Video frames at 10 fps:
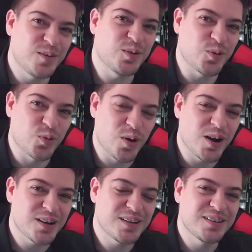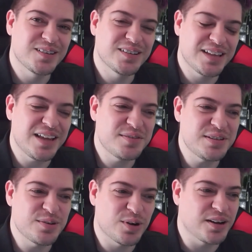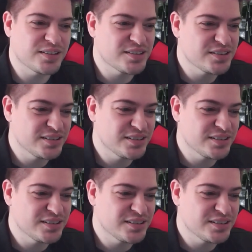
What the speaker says: the Croc, KFC Crocs.